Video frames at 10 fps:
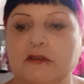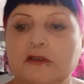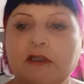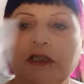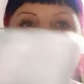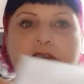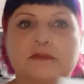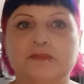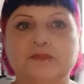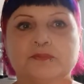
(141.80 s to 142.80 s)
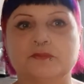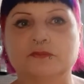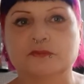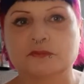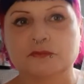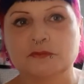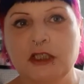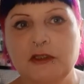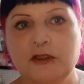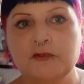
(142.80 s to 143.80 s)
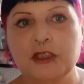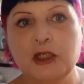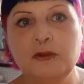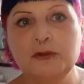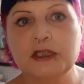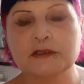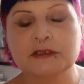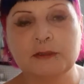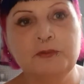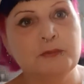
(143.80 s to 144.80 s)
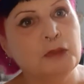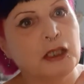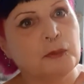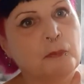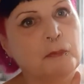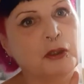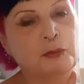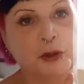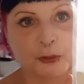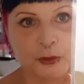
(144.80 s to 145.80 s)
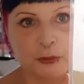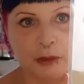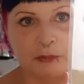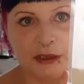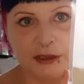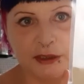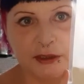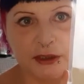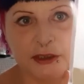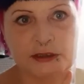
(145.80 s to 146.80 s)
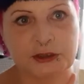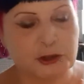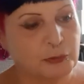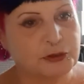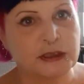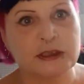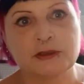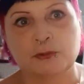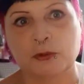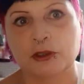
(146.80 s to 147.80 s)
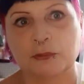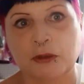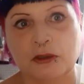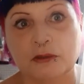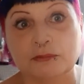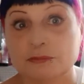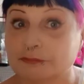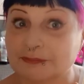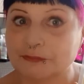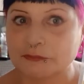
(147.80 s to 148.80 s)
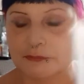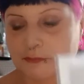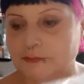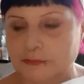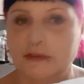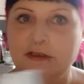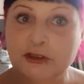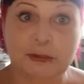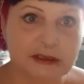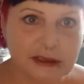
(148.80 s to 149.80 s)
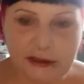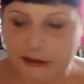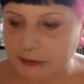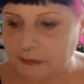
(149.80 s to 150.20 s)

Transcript: Right. The old xanthan gum. We all know why we need it. It stops things falling apart. So it says.